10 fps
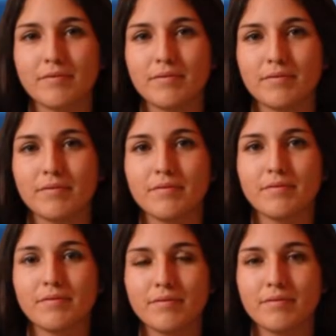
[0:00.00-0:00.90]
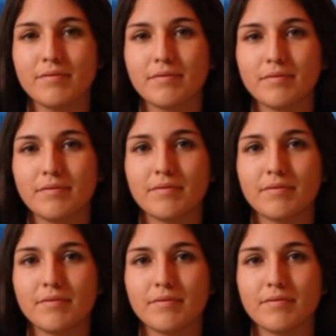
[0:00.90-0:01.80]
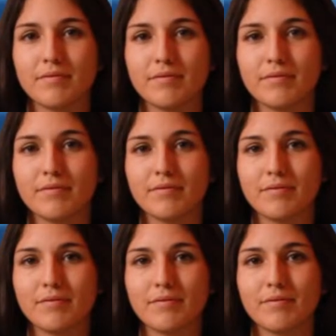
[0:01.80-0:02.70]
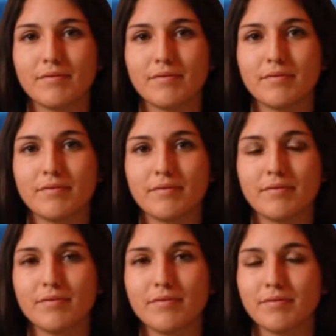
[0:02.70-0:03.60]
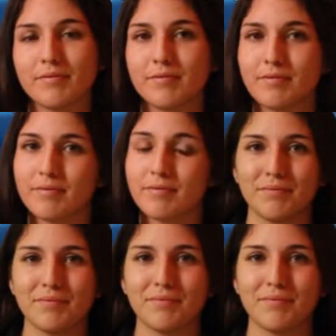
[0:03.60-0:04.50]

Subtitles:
[no speech]